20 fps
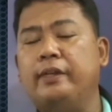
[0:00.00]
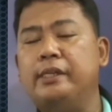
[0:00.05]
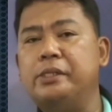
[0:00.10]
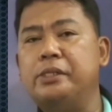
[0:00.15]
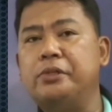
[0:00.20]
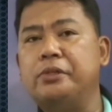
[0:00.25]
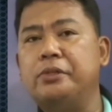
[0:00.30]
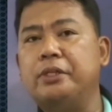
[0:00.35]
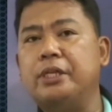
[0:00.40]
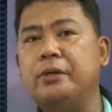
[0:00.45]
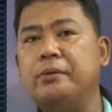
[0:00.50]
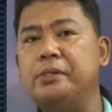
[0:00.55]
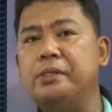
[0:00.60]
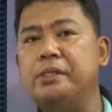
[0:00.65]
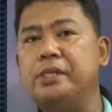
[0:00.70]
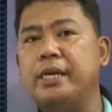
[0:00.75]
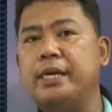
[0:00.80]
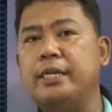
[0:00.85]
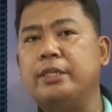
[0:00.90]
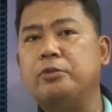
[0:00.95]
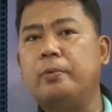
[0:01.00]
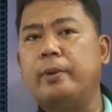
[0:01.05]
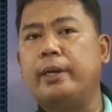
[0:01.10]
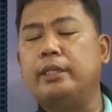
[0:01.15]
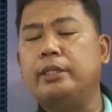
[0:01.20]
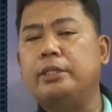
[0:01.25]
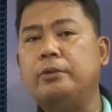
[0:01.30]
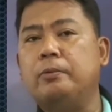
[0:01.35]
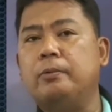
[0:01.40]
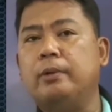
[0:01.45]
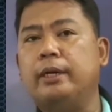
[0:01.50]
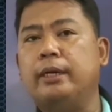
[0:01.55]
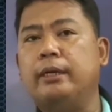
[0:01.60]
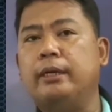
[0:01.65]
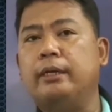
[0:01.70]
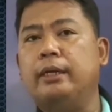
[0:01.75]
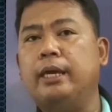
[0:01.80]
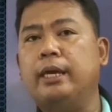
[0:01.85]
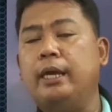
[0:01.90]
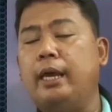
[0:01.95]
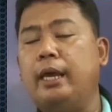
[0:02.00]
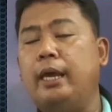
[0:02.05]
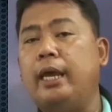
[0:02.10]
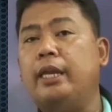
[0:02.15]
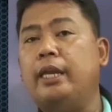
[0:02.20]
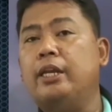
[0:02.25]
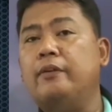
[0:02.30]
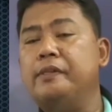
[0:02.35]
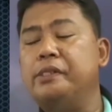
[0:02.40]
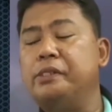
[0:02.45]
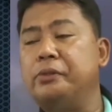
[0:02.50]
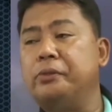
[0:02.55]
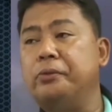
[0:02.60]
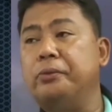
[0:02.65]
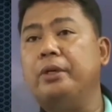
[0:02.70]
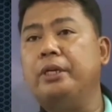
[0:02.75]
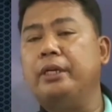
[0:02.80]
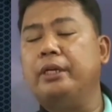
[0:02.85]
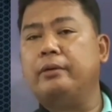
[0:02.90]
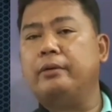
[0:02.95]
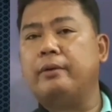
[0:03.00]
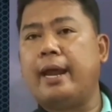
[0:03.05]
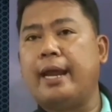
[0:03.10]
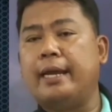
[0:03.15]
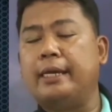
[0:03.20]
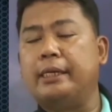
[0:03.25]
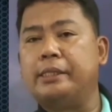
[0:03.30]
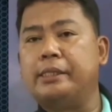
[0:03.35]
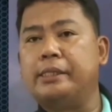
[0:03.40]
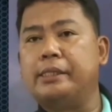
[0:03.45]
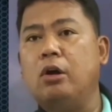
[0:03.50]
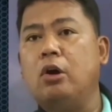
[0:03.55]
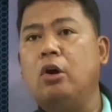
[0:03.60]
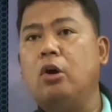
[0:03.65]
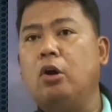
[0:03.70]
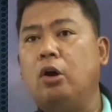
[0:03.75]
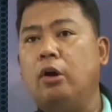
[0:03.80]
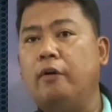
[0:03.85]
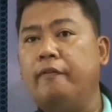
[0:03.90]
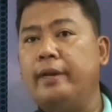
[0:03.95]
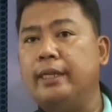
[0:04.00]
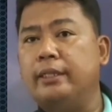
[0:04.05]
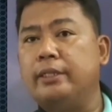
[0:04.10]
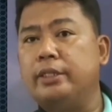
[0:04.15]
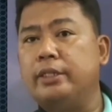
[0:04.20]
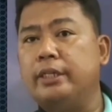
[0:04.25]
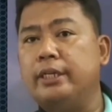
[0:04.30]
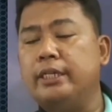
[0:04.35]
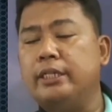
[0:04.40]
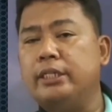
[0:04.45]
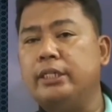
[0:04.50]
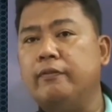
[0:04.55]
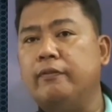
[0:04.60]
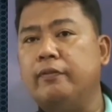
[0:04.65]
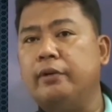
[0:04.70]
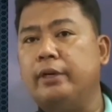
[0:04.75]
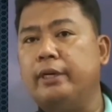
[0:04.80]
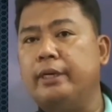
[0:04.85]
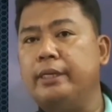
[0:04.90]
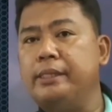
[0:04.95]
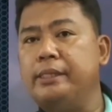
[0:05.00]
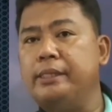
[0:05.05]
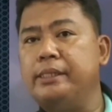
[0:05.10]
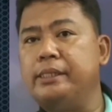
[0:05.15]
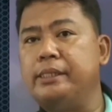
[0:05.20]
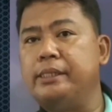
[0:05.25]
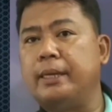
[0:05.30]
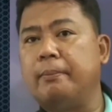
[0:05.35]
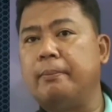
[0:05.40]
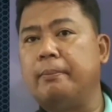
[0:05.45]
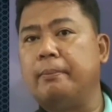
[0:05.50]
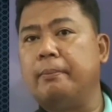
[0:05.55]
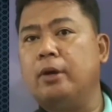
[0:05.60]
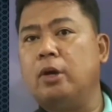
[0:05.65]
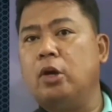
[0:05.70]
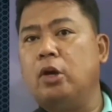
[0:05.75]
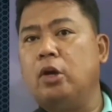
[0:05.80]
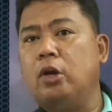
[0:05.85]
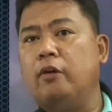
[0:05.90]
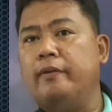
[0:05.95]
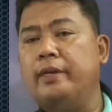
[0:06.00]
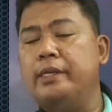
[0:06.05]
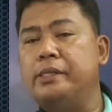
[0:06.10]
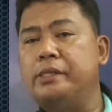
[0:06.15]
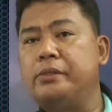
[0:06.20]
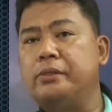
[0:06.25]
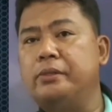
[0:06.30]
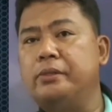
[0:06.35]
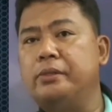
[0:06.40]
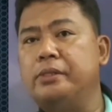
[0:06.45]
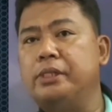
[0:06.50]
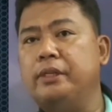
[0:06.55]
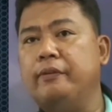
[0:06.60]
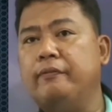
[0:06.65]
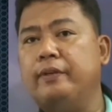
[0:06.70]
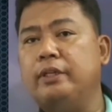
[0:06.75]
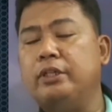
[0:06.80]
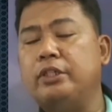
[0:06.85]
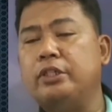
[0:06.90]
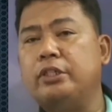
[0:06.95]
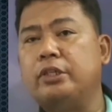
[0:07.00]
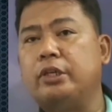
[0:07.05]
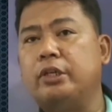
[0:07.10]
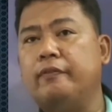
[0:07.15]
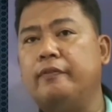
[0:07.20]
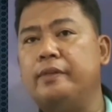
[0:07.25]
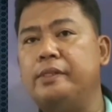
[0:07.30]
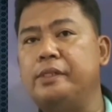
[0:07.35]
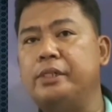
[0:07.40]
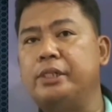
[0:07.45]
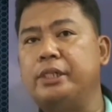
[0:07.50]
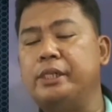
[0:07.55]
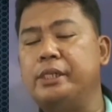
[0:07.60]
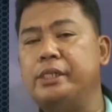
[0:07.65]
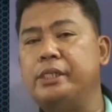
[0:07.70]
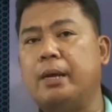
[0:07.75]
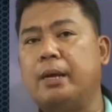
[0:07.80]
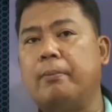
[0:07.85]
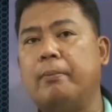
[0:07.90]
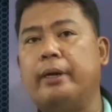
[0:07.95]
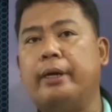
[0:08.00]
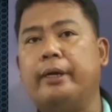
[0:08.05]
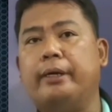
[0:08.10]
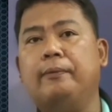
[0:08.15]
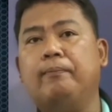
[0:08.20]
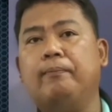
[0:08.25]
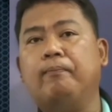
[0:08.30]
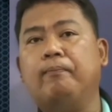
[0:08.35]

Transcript: this 2021 end of school year rise of the Alternative Learning System of the Schools Division of Eastern Samar.